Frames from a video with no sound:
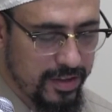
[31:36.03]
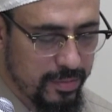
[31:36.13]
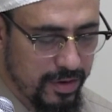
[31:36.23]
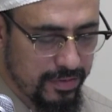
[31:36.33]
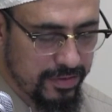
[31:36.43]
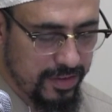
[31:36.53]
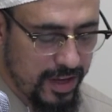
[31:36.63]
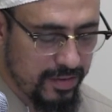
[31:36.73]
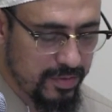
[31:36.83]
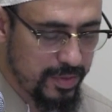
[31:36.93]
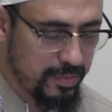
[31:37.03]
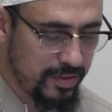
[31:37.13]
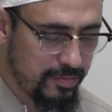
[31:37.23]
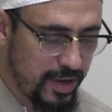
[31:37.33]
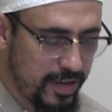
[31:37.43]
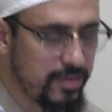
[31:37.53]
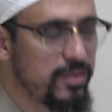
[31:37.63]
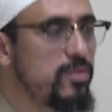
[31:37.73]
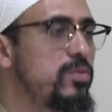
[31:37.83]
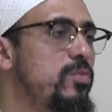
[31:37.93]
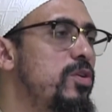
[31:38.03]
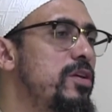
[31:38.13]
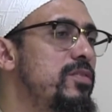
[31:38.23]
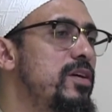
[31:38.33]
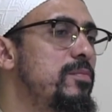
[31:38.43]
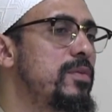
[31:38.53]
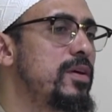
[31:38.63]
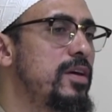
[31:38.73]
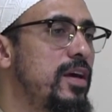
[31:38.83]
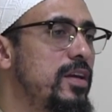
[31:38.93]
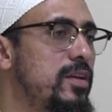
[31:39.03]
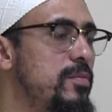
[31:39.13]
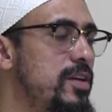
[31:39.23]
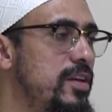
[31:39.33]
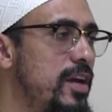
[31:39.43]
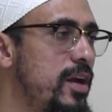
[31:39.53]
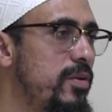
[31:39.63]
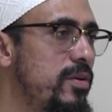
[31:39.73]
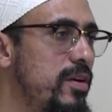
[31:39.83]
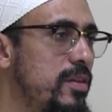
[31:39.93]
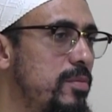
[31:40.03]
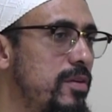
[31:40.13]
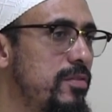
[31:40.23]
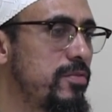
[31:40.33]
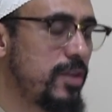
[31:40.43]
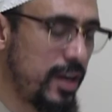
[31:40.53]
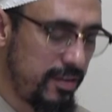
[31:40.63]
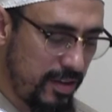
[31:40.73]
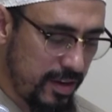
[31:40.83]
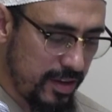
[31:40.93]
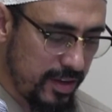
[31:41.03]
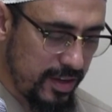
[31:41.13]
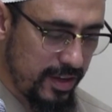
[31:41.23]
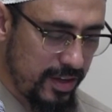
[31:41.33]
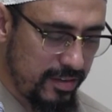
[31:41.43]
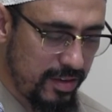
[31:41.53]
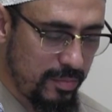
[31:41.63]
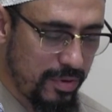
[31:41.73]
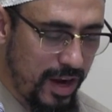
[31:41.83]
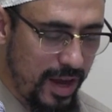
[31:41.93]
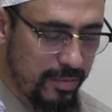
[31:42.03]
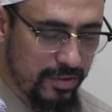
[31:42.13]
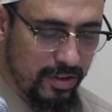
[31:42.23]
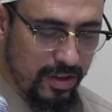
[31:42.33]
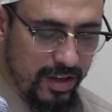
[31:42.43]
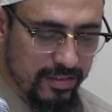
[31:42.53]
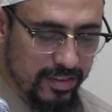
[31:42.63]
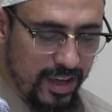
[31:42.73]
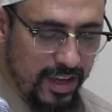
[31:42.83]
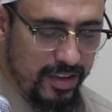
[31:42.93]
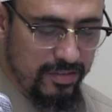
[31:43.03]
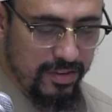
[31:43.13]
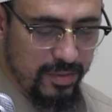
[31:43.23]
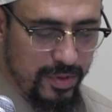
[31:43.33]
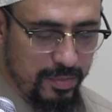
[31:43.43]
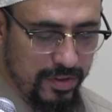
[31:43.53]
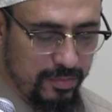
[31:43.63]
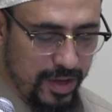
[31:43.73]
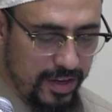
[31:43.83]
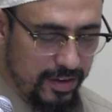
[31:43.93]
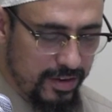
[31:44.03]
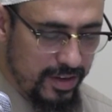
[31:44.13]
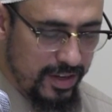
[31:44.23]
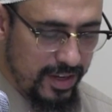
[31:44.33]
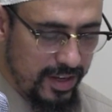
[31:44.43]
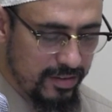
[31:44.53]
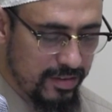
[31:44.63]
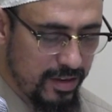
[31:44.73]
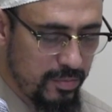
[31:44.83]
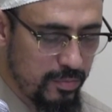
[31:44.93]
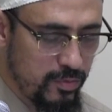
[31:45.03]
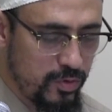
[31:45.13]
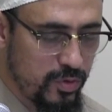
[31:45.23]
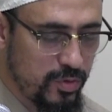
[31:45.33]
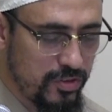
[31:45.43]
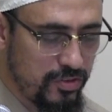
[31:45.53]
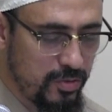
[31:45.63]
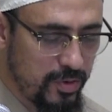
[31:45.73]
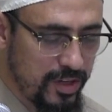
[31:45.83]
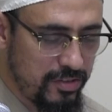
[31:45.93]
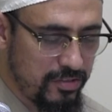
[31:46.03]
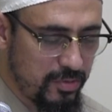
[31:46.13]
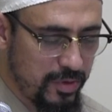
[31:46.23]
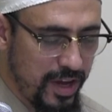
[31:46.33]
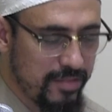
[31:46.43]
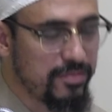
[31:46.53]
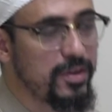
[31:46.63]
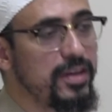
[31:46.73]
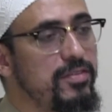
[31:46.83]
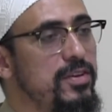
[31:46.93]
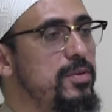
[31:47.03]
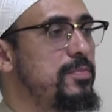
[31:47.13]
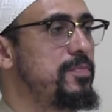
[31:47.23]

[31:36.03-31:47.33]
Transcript: The Prophet said of the people of Badr, and this is when one of them had committed an error and the Prophet forgave it. He said, perhaps Allah has gazed to the people of Badr and said, do what you wish, we have forgiven you.